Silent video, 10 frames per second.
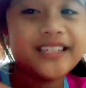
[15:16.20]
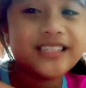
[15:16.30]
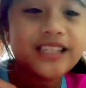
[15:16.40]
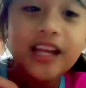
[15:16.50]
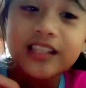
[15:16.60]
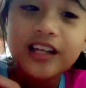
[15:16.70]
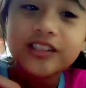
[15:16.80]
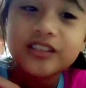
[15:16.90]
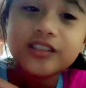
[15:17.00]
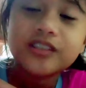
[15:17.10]
Shout
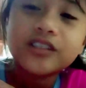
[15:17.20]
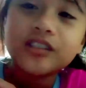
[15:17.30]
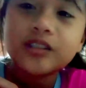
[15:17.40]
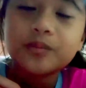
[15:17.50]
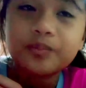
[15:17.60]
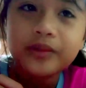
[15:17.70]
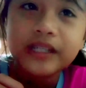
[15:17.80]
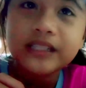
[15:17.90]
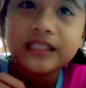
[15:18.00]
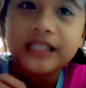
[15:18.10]
out to
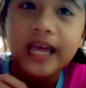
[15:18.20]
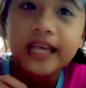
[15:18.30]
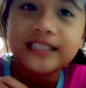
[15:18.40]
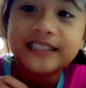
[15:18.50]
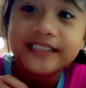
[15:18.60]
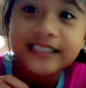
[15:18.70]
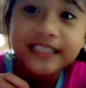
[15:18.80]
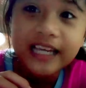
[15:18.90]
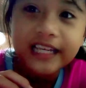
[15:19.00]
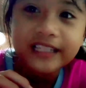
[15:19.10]
Princess
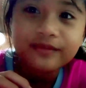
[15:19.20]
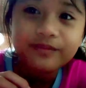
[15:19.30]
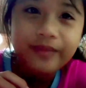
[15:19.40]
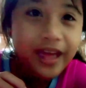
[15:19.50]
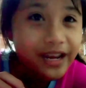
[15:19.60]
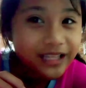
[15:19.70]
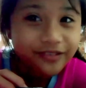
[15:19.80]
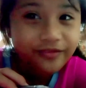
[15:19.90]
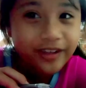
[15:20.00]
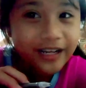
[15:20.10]
Josaine
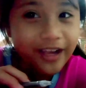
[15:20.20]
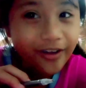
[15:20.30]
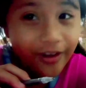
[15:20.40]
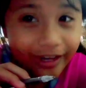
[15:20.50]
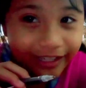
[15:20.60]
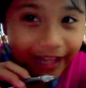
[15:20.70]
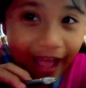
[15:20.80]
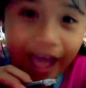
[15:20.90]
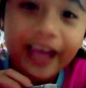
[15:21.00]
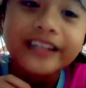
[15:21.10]
Perez
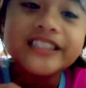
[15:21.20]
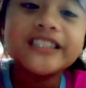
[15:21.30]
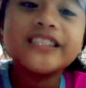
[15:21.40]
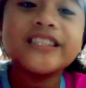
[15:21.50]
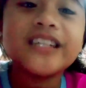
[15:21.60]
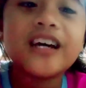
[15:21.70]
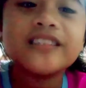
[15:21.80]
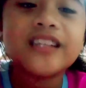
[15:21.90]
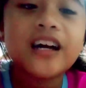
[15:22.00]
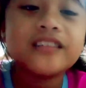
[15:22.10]
Villacorta. Shout
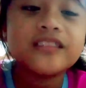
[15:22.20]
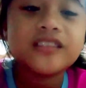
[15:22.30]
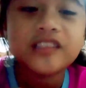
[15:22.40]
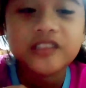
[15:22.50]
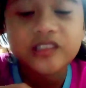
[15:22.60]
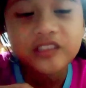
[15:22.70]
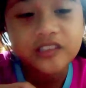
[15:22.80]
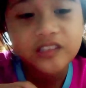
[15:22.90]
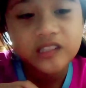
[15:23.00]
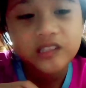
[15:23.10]
out
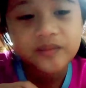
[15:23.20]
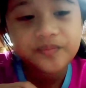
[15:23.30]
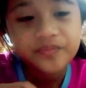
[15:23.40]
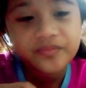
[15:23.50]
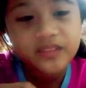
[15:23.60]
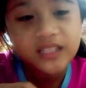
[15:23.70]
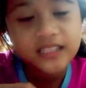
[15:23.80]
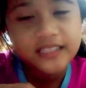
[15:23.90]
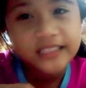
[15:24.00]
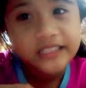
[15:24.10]
to
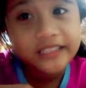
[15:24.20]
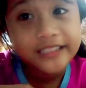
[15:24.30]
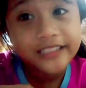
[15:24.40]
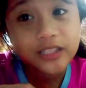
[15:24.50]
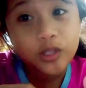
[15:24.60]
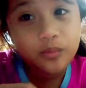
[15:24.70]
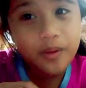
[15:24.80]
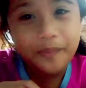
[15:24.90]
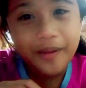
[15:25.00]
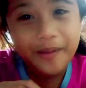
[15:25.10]
sino
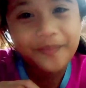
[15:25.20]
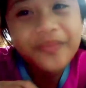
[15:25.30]
pa ba?